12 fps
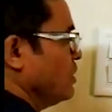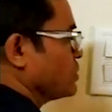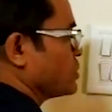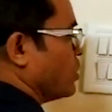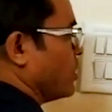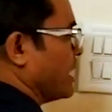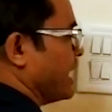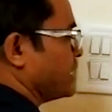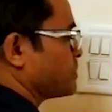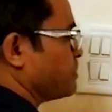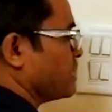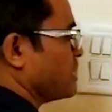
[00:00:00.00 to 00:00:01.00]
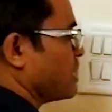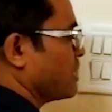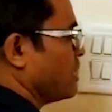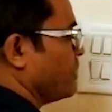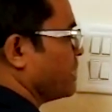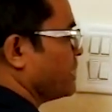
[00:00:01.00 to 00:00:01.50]
So as per the
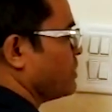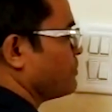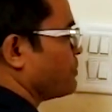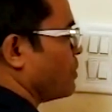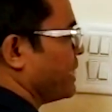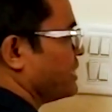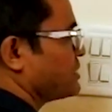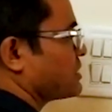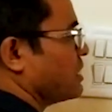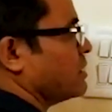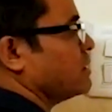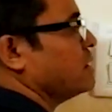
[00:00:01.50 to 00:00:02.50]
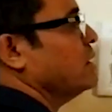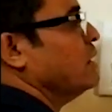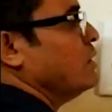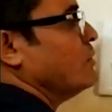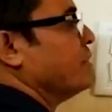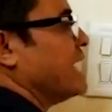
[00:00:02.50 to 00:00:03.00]
given information,
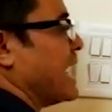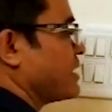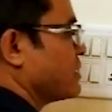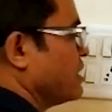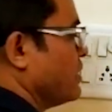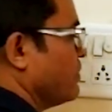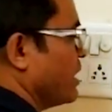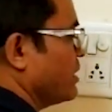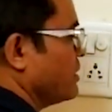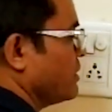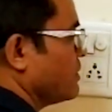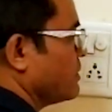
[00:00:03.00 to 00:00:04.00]
we are given